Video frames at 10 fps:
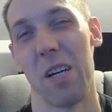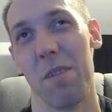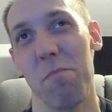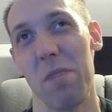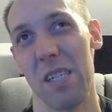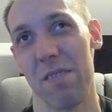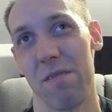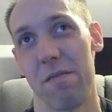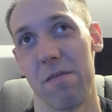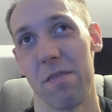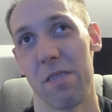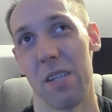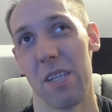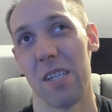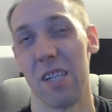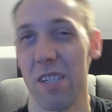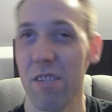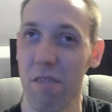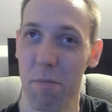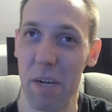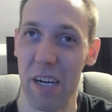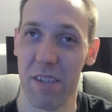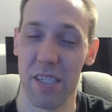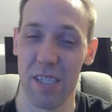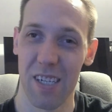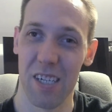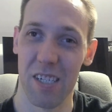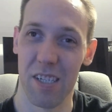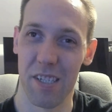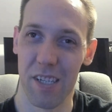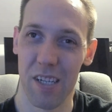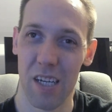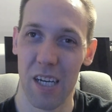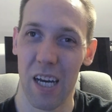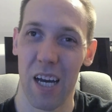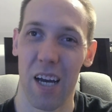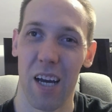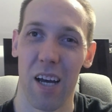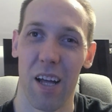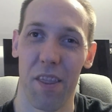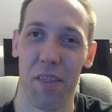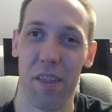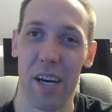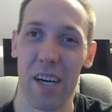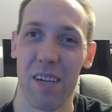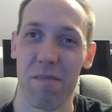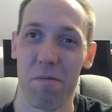But I knew about it because that's